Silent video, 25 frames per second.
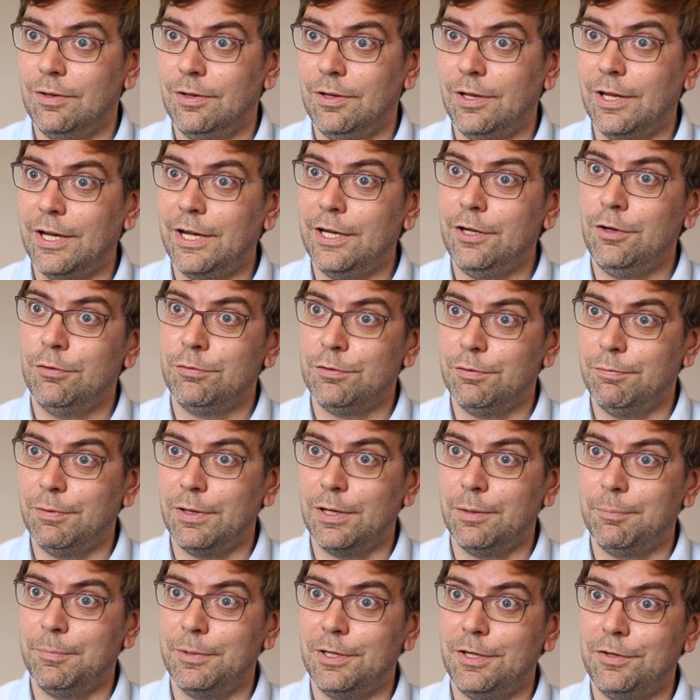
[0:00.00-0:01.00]
line of
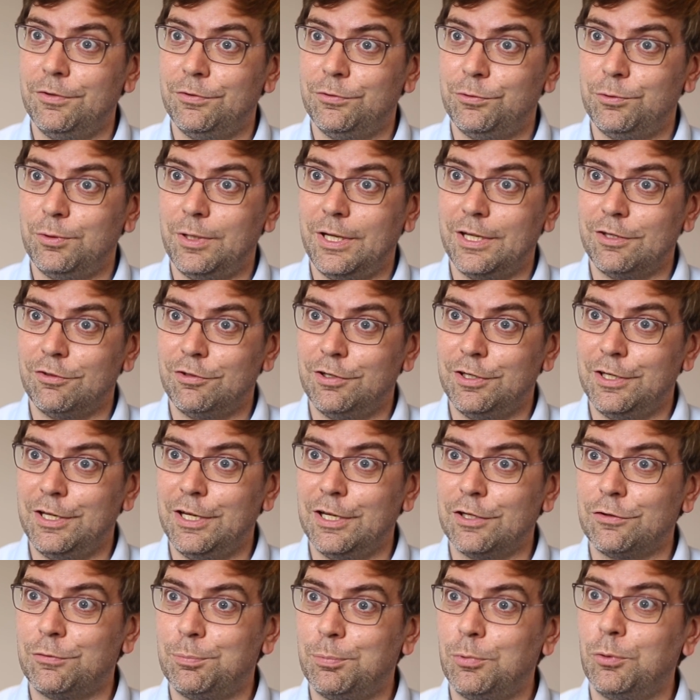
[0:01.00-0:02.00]
development is to actually
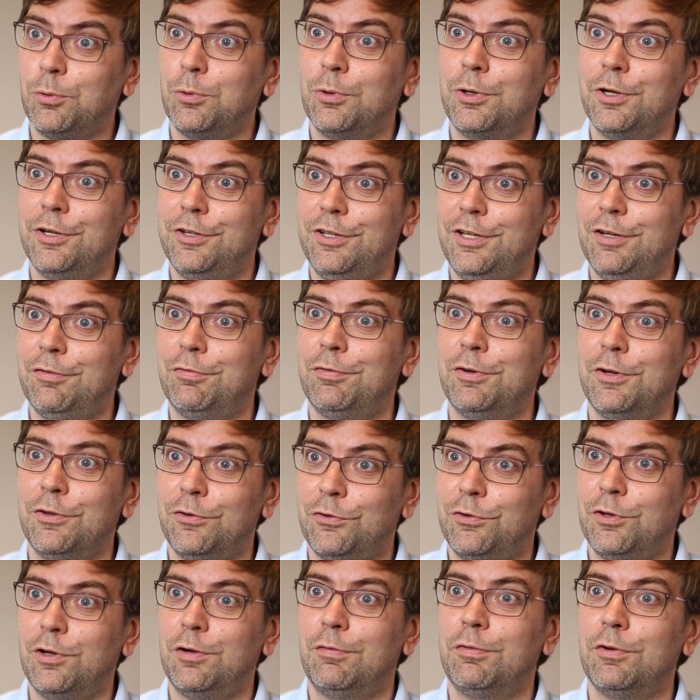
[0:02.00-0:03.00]
explore
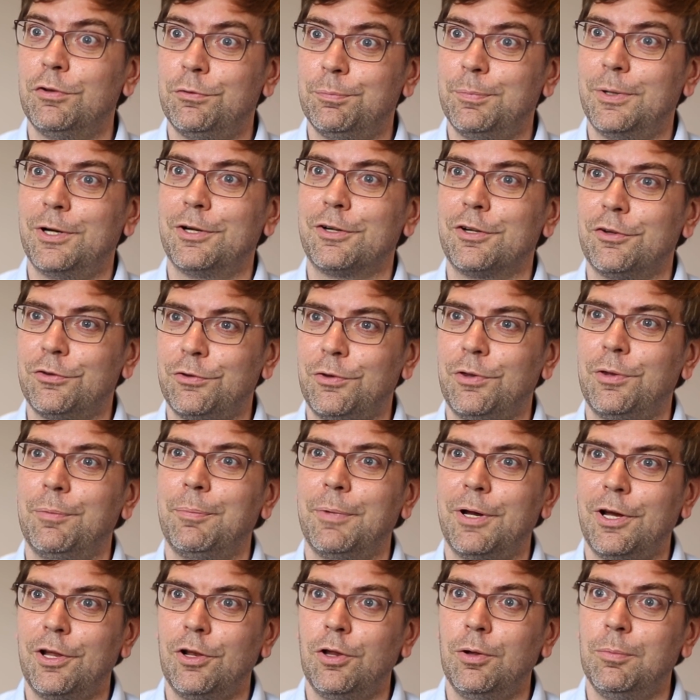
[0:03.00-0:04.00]
different surface markers on the
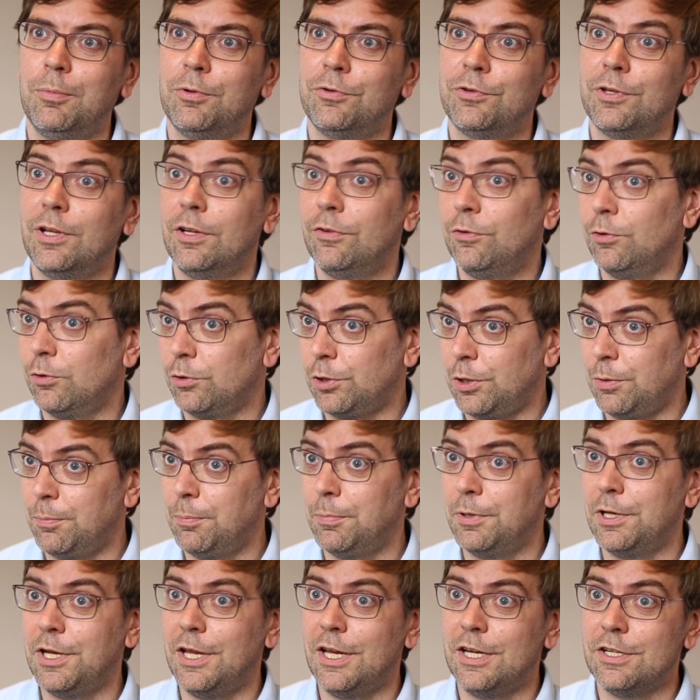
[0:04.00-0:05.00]
myeloma cells or
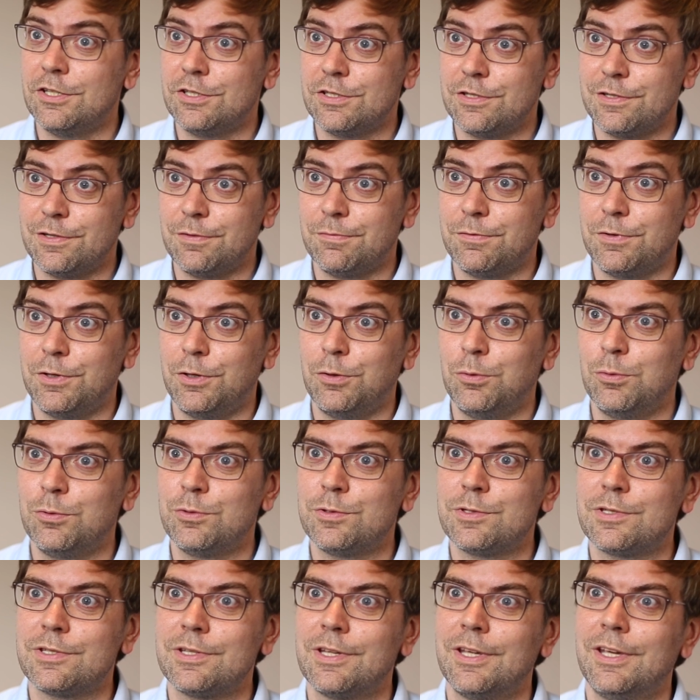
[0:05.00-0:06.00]
combinations of
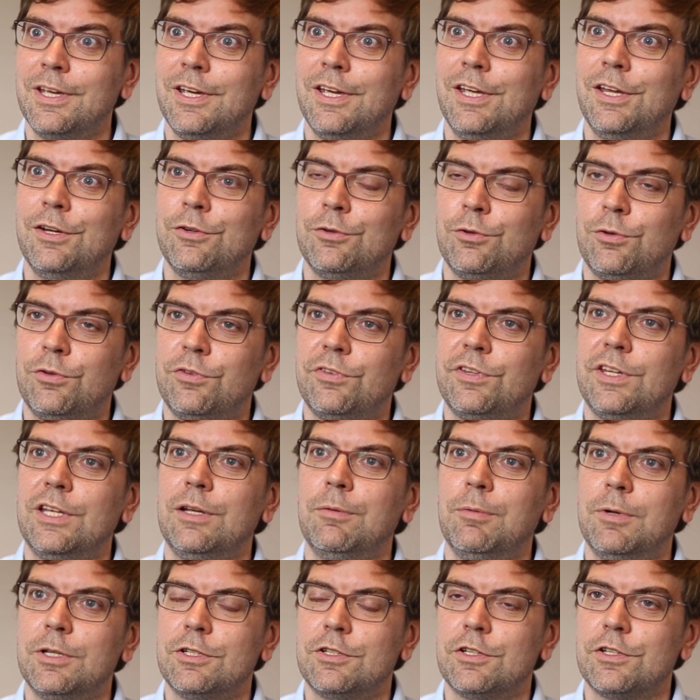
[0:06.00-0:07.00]
those to
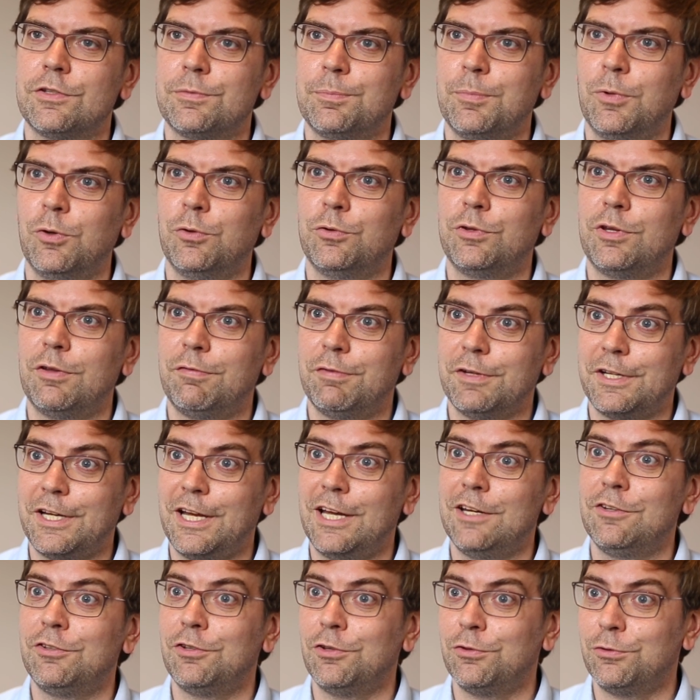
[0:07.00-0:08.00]
see which is most
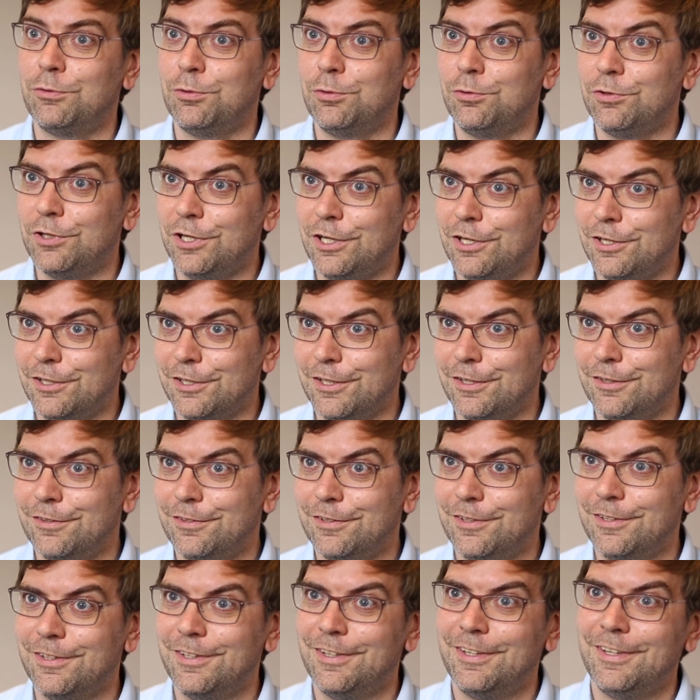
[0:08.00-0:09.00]
efficacious to
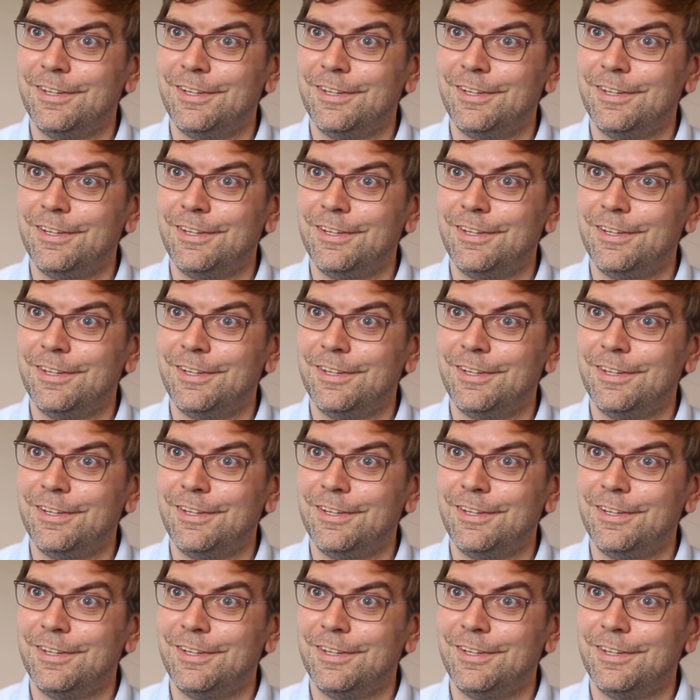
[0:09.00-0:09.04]
target.